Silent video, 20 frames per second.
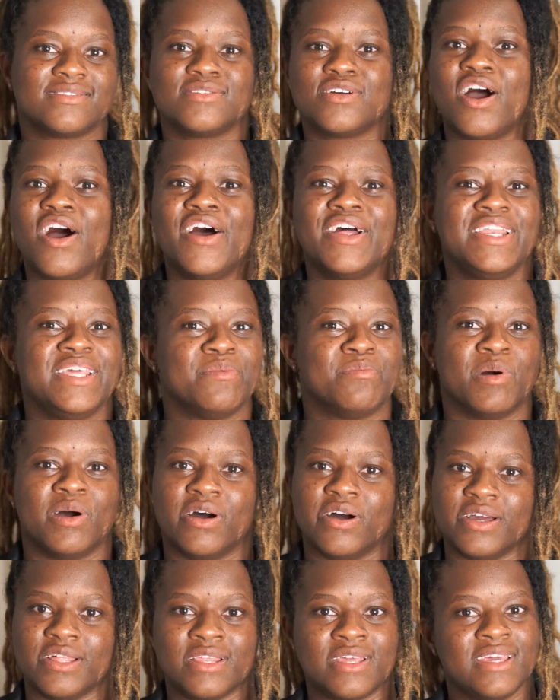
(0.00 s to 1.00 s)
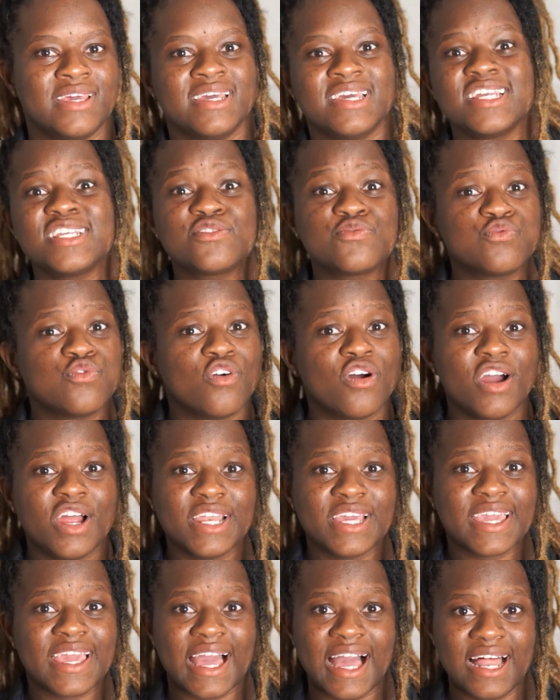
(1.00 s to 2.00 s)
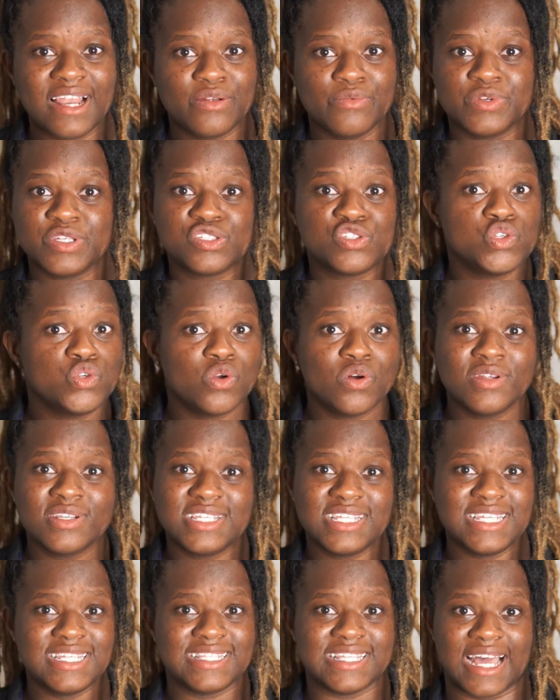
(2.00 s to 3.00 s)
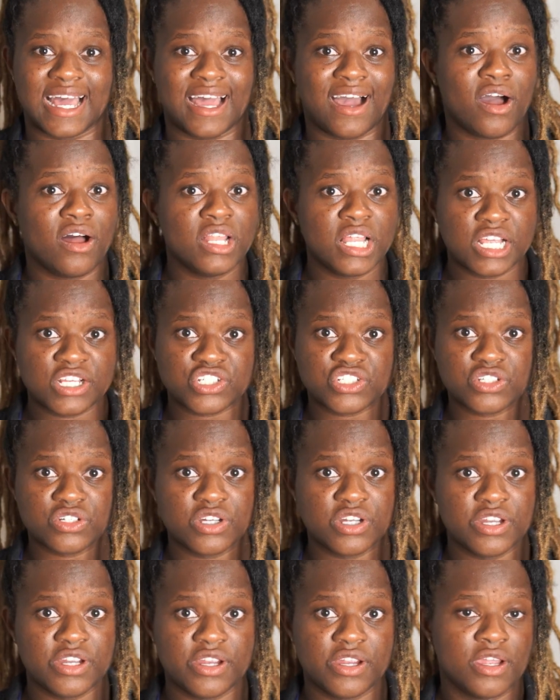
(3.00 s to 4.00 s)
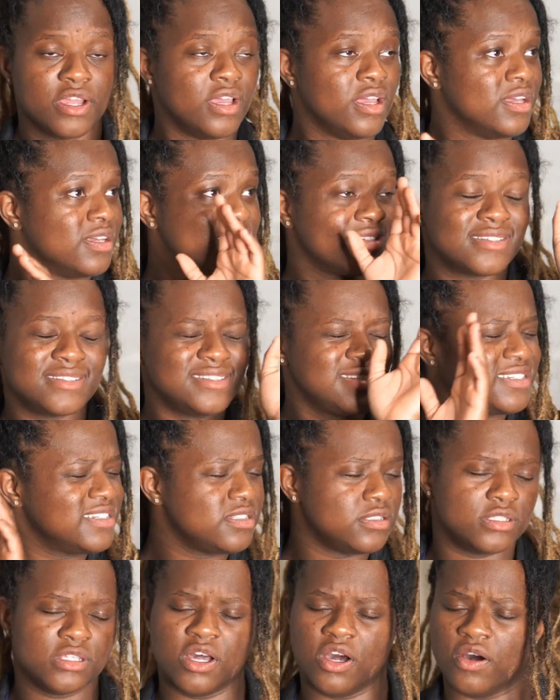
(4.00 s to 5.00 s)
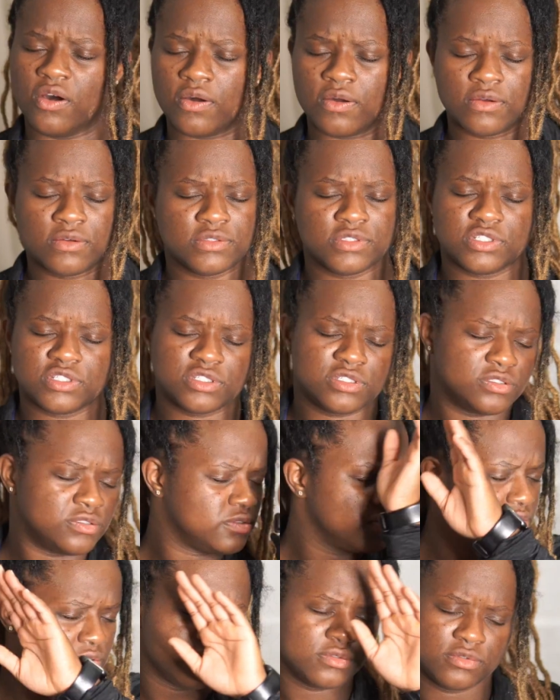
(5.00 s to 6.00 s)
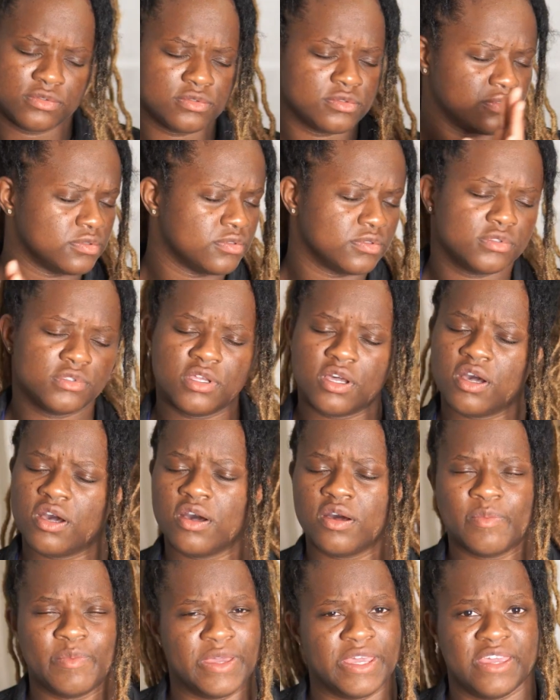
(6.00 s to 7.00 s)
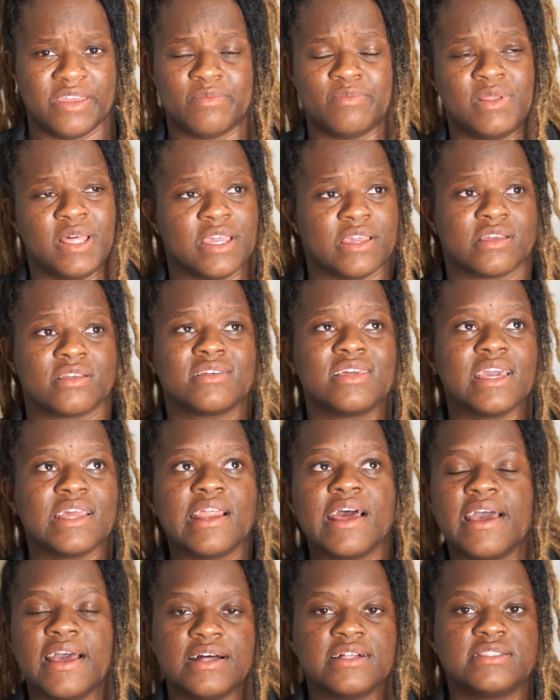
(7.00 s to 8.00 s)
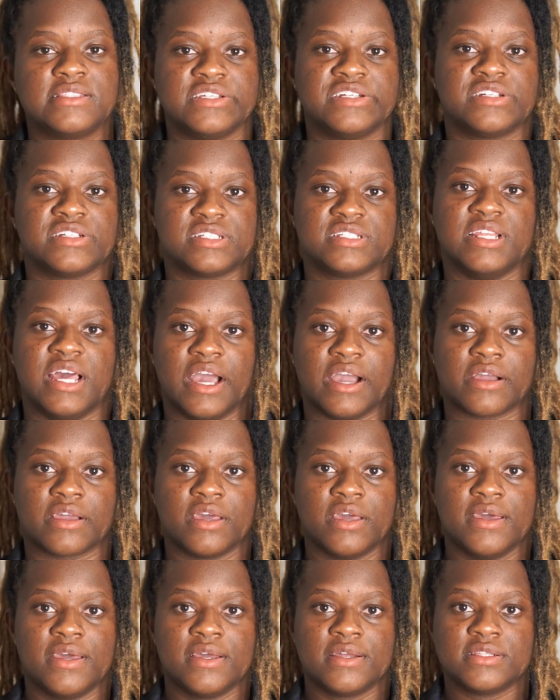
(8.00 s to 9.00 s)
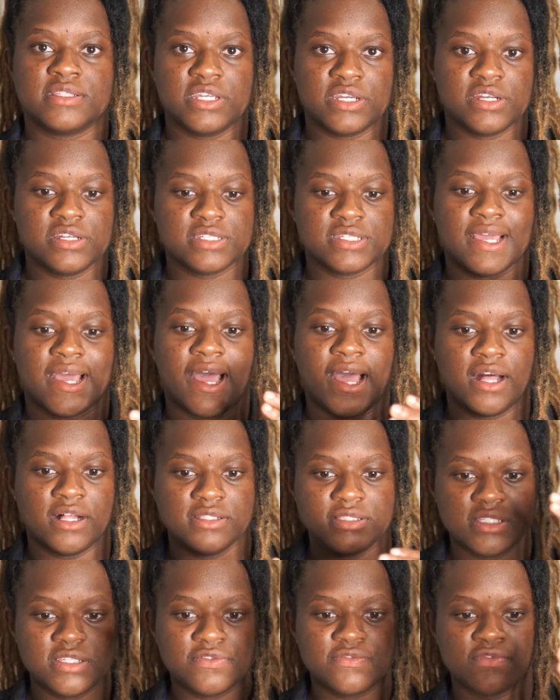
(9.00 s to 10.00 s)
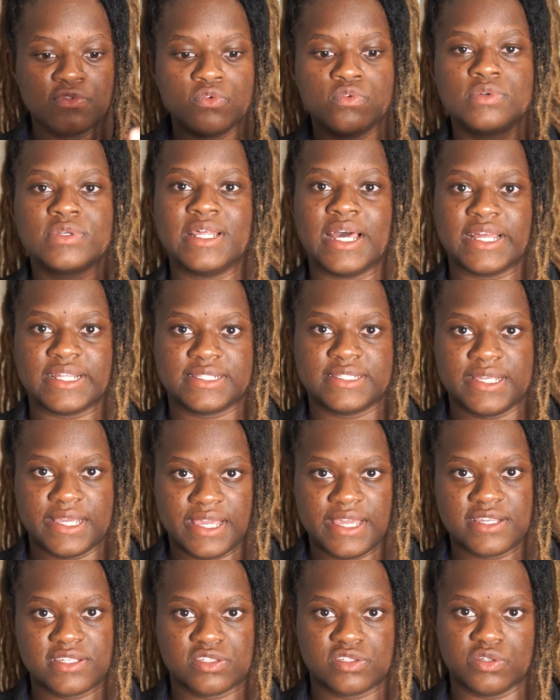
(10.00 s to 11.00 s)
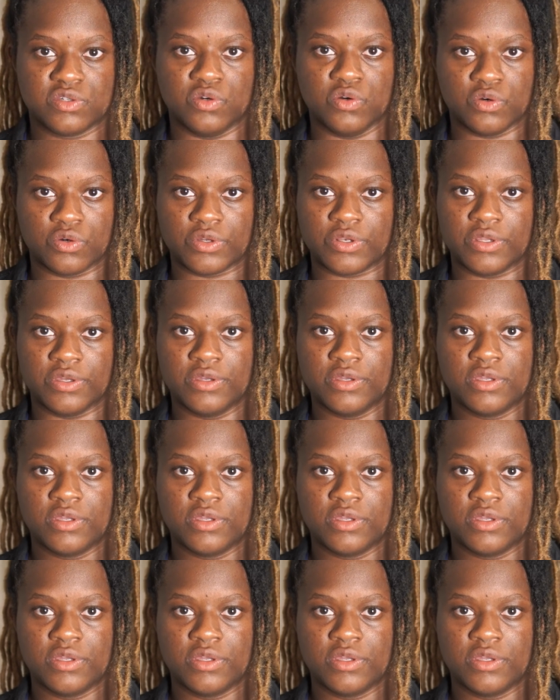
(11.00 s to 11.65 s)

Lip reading: honey bun. It's 400 calories. You don't need that. All that sugar, no. No, babe. Like, get a healthier snack. There's healthy food that tastes good.